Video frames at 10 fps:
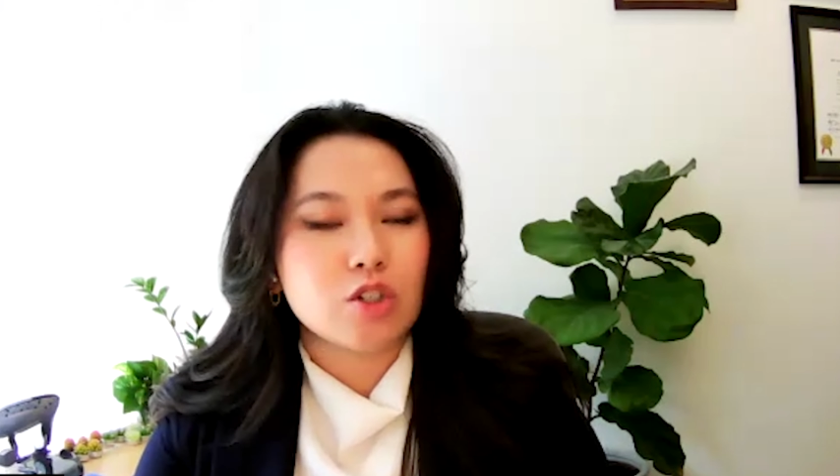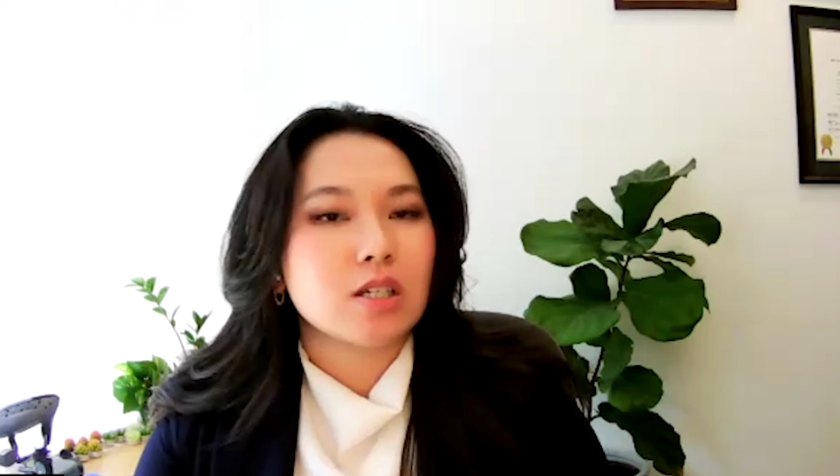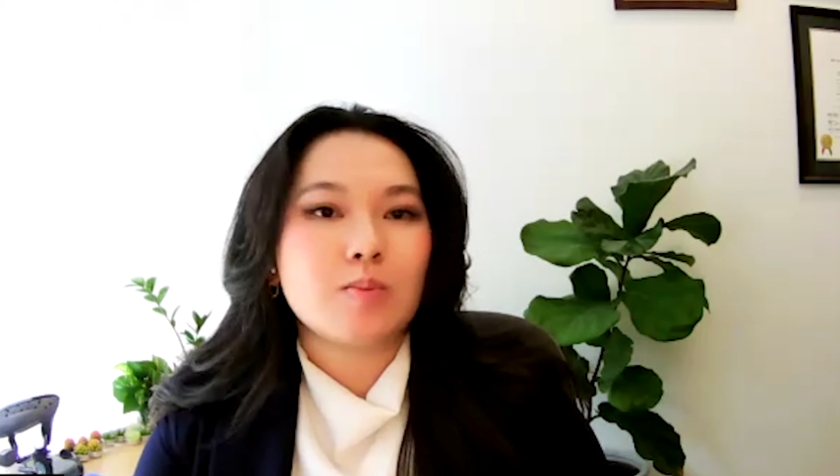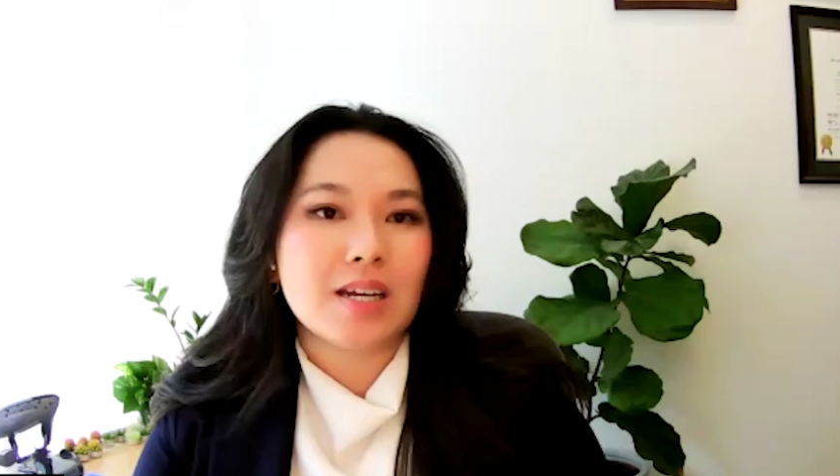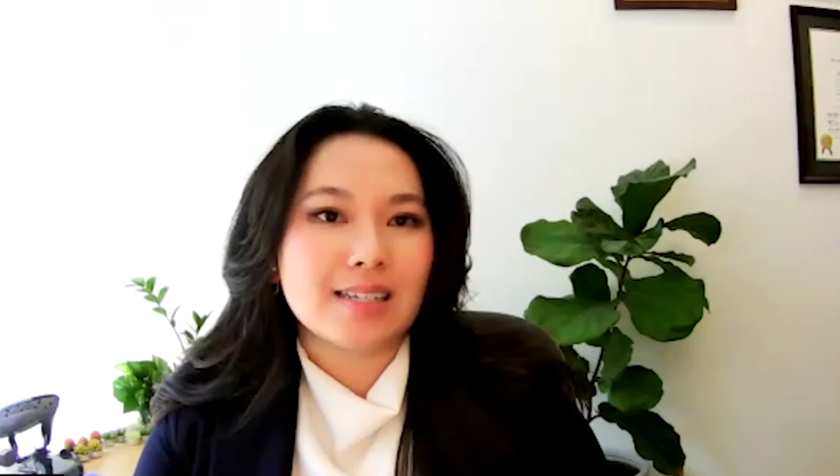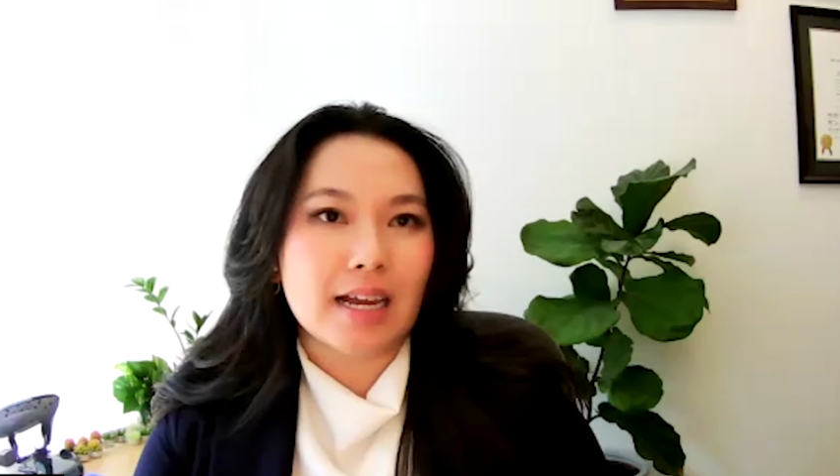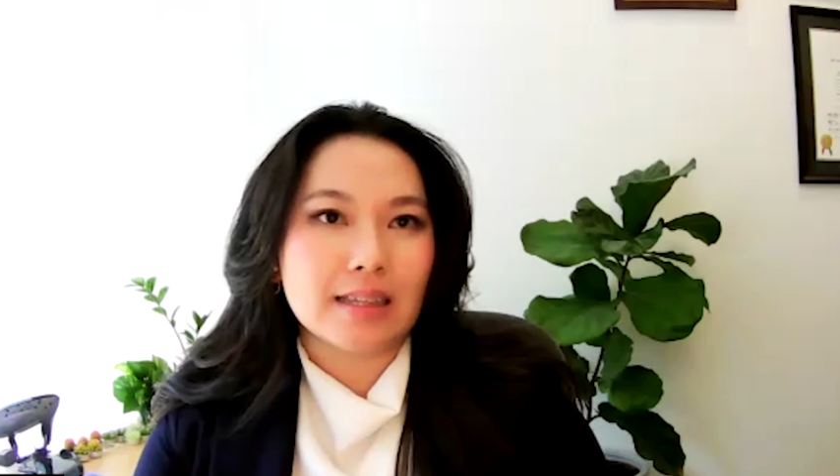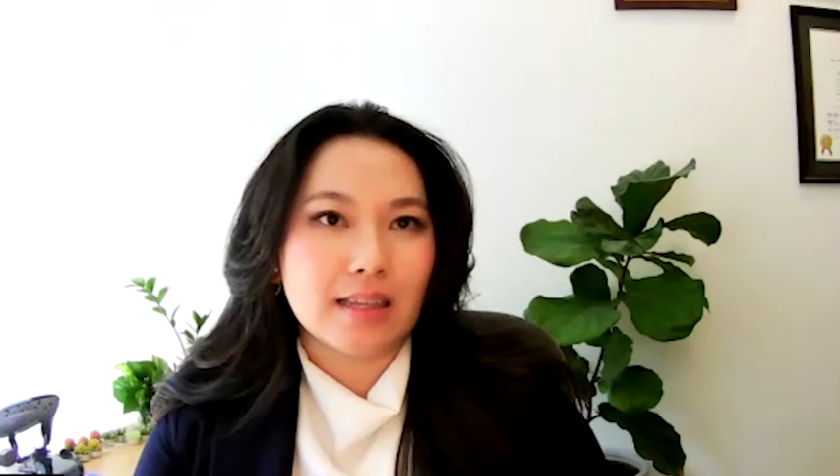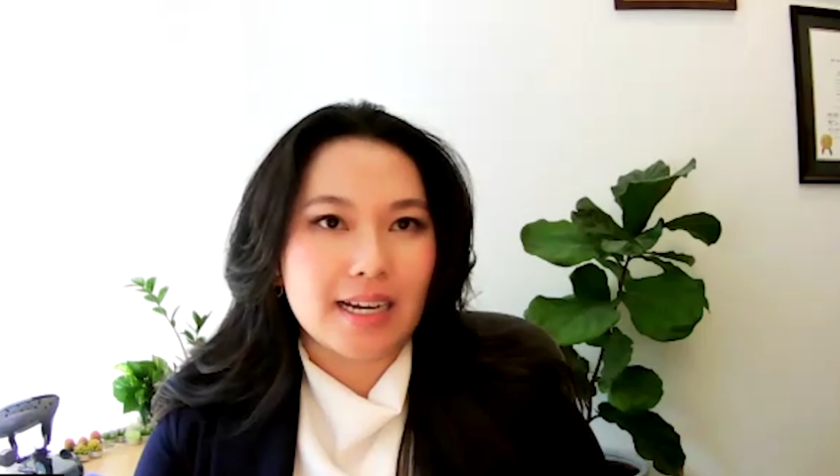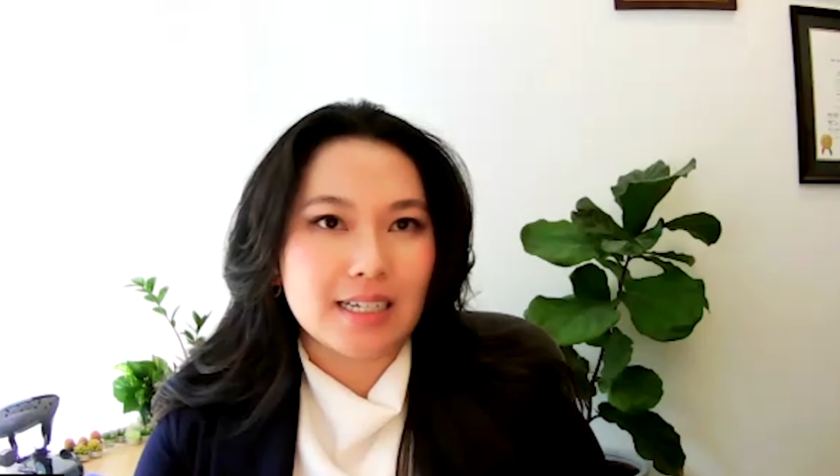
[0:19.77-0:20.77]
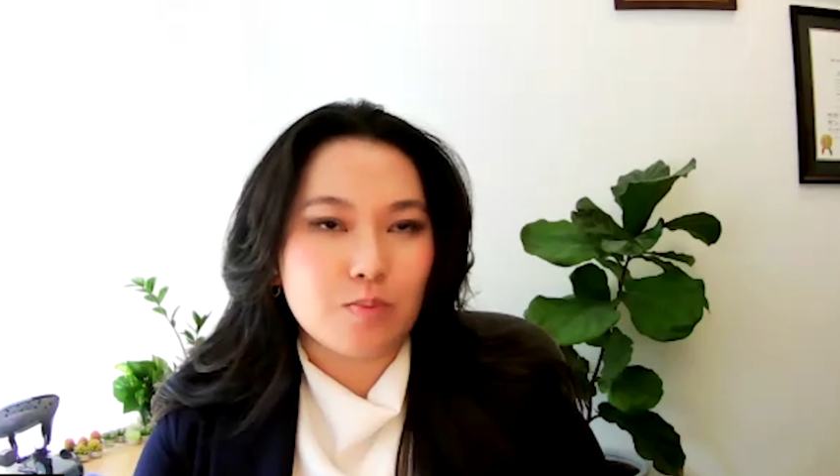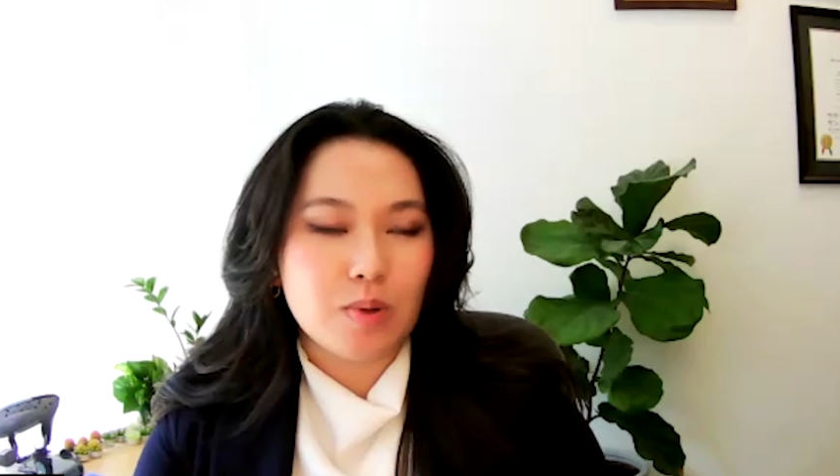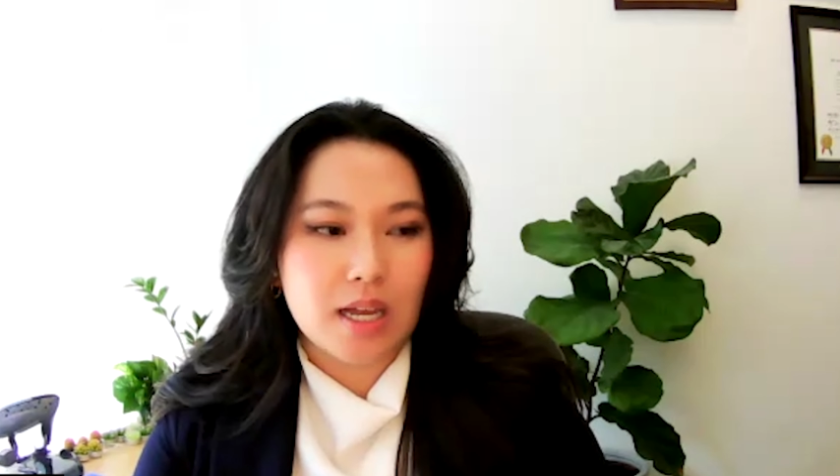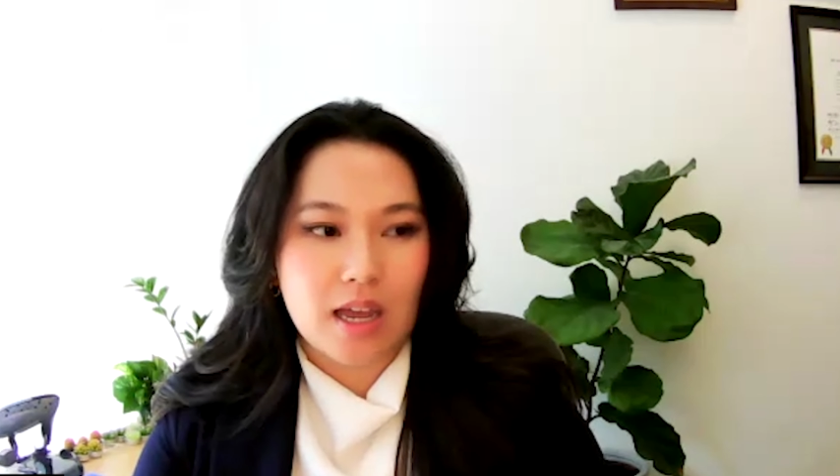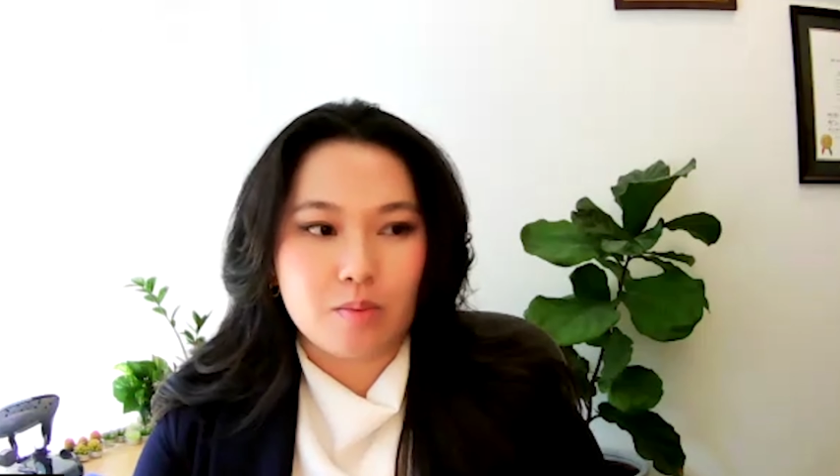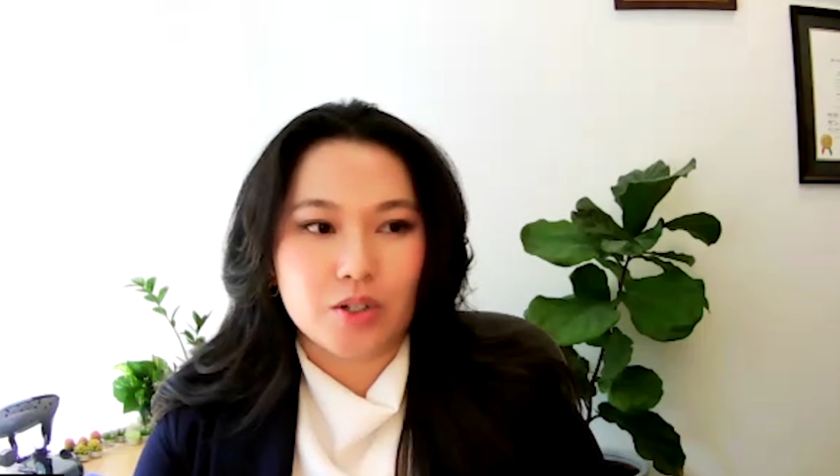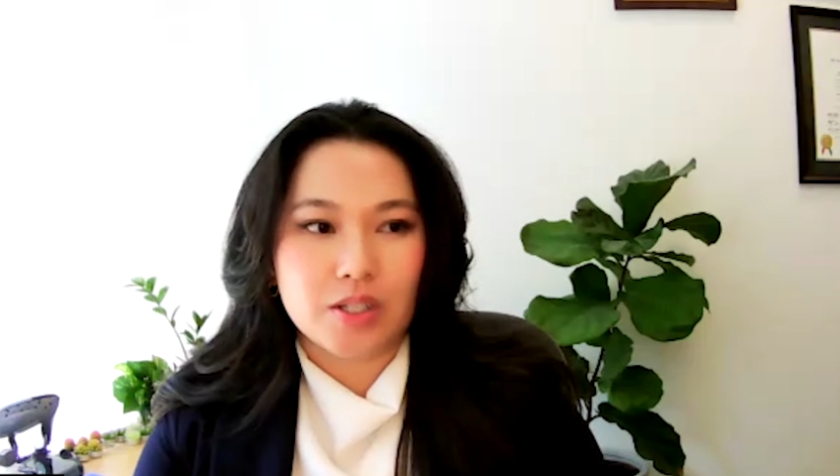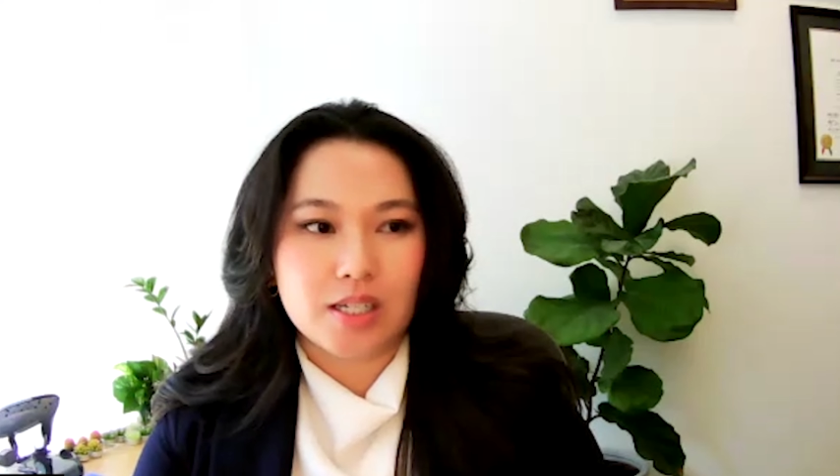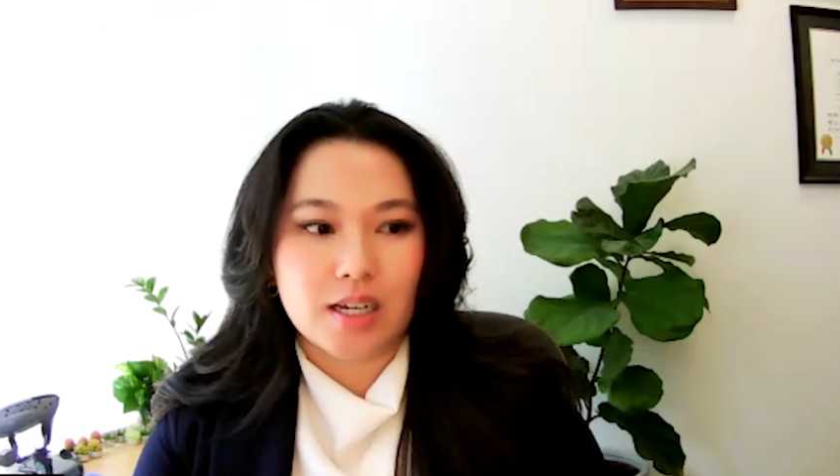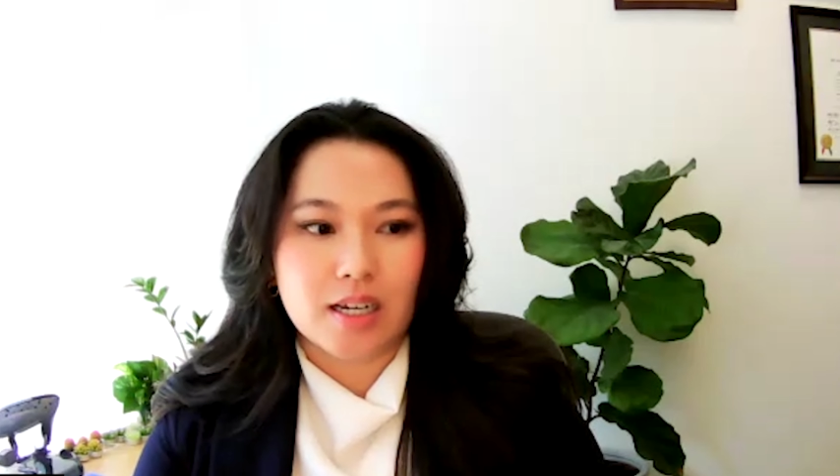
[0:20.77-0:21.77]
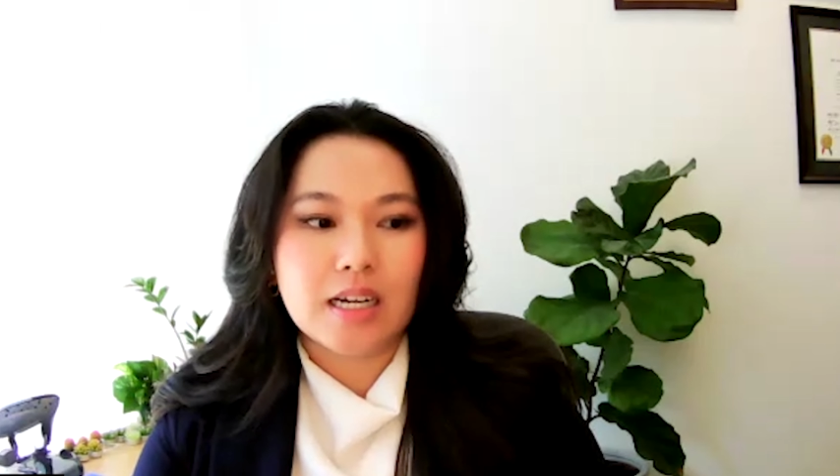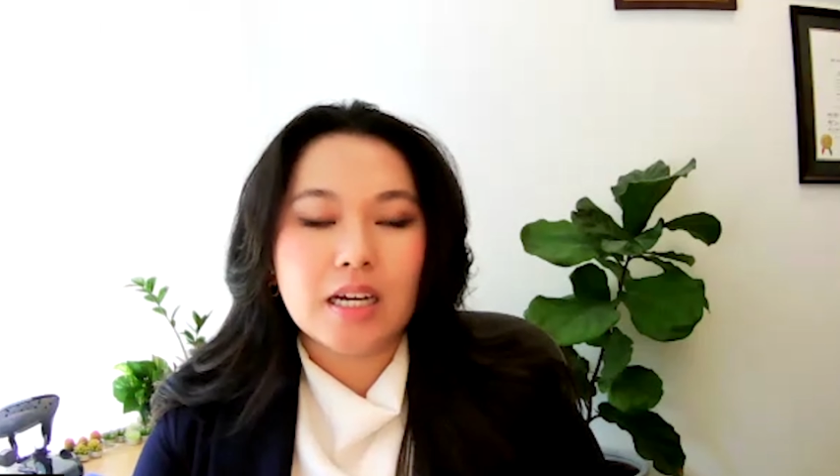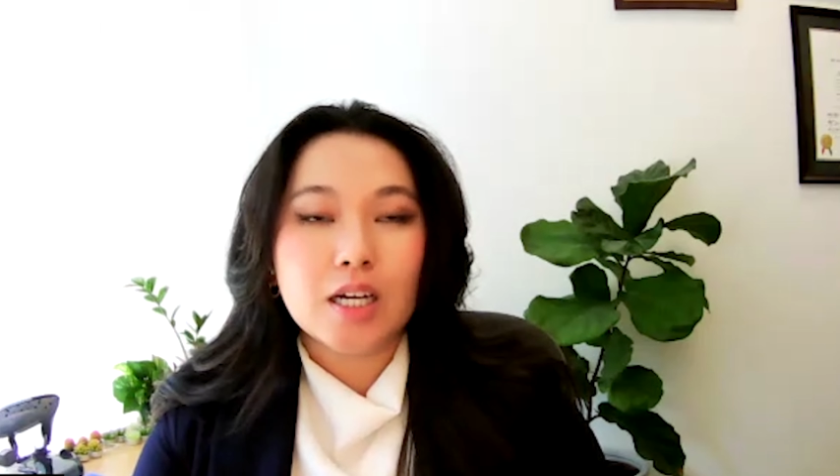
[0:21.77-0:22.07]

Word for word: just because I liked being able to